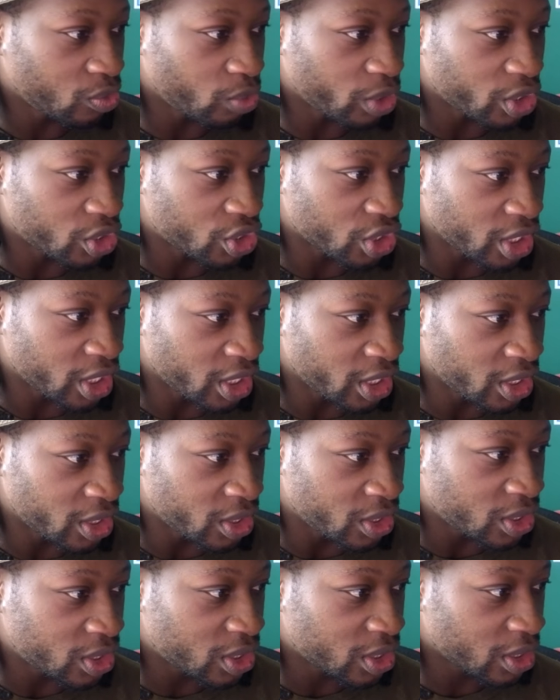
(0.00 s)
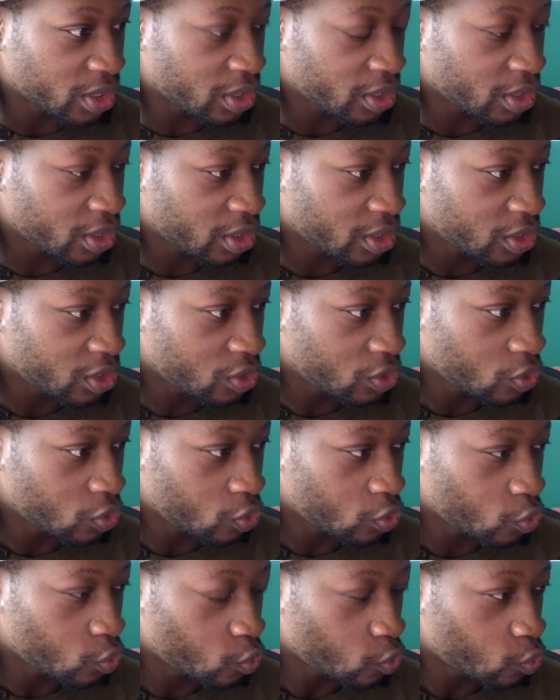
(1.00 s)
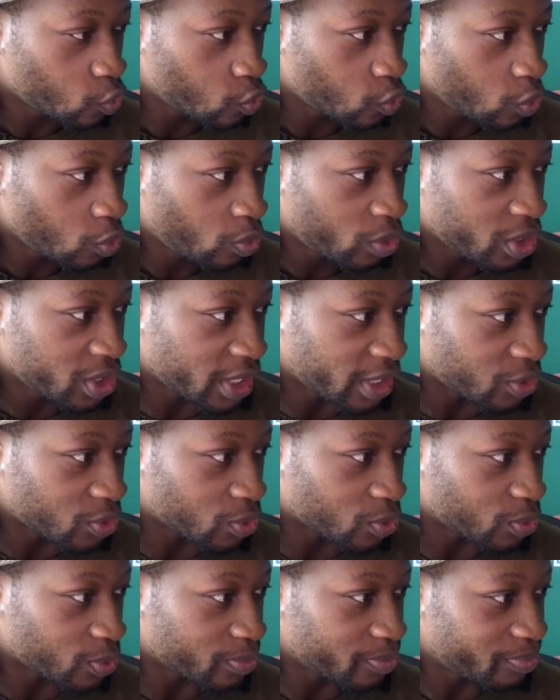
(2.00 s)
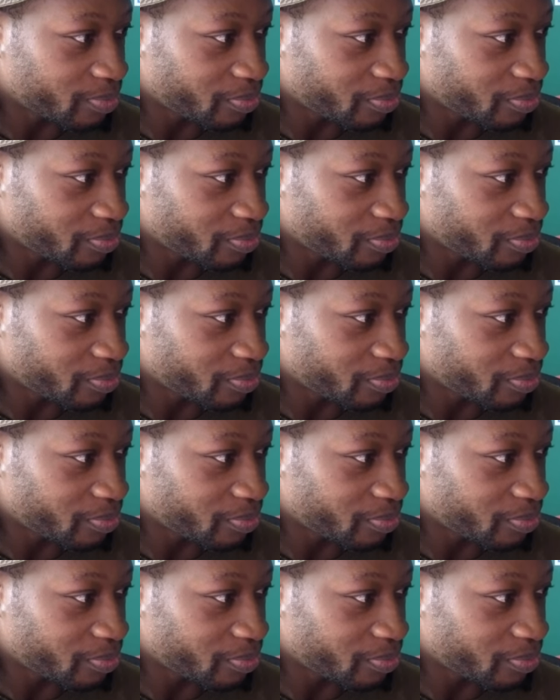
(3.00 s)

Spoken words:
which is, what does that do?